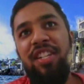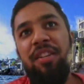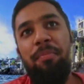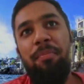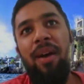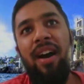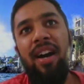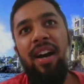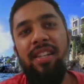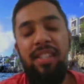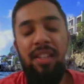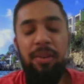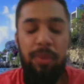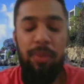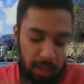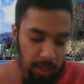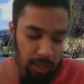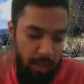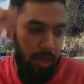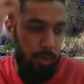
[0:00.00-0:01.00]
passed, it was
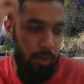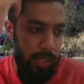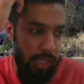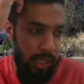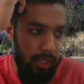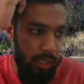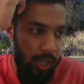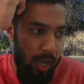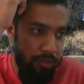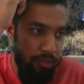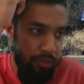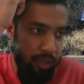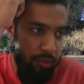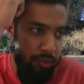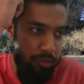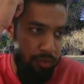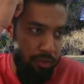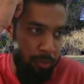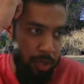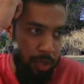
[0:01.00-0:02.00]
a tough time for
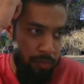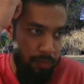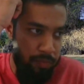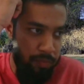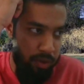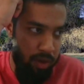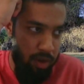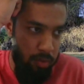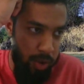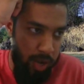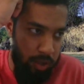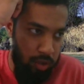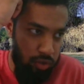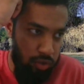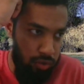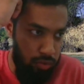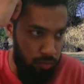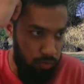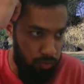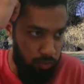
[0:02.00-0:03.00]
me. I went
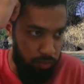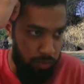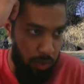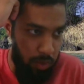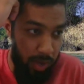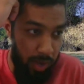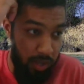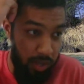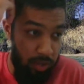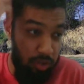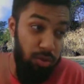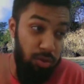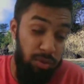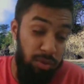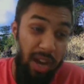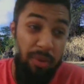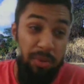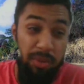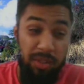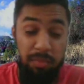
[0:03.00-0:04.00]
through.
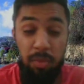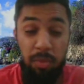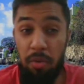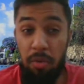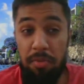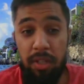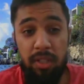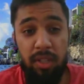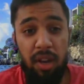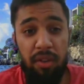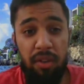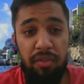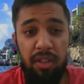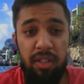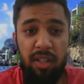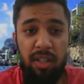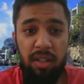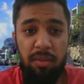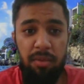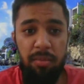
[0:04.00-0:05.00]
That was probably the toughest
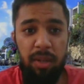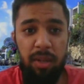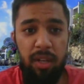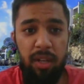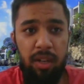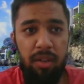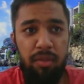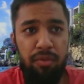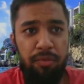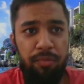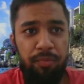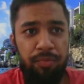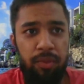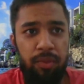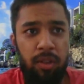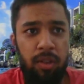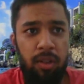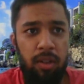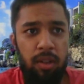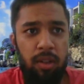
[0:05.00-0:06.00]
time in my life,
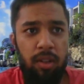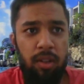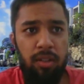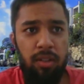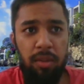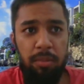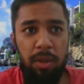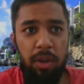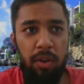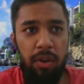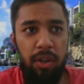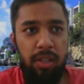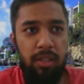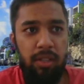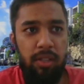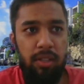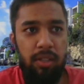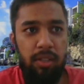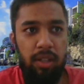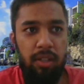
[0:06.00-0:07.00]
to be
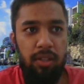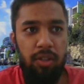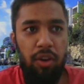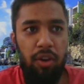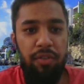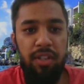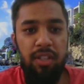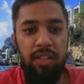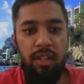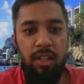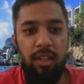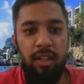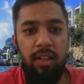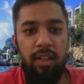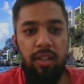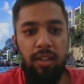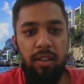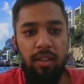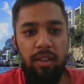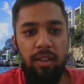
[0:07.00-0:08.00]
honest. Because obviously,
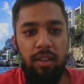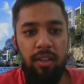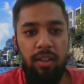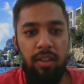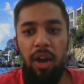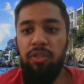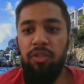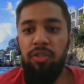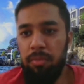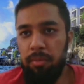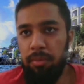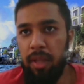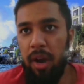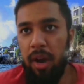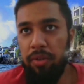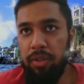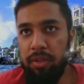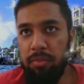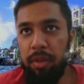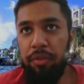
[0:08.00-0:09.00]
that was
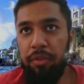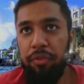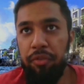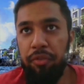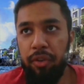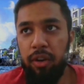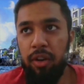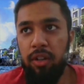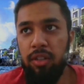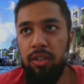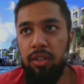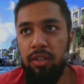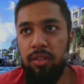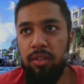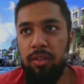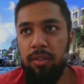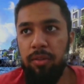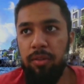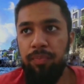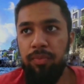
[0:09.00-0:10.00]
my first.
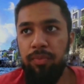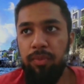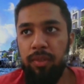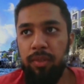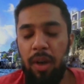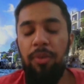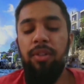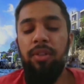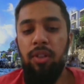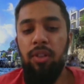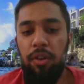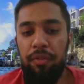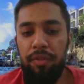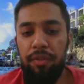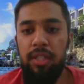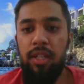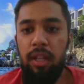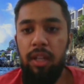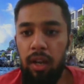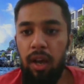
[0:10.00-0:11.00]
That was
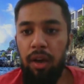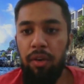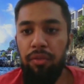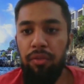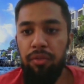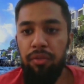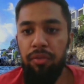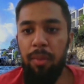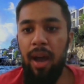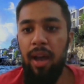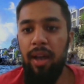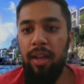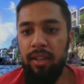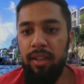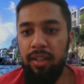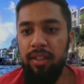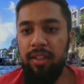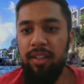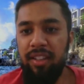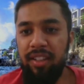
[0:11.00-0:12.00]
obviously a love, but
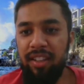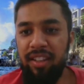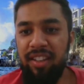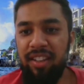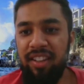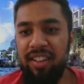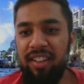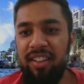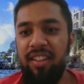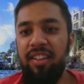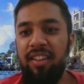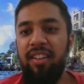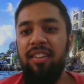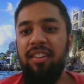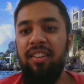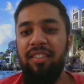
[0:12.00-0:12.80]
you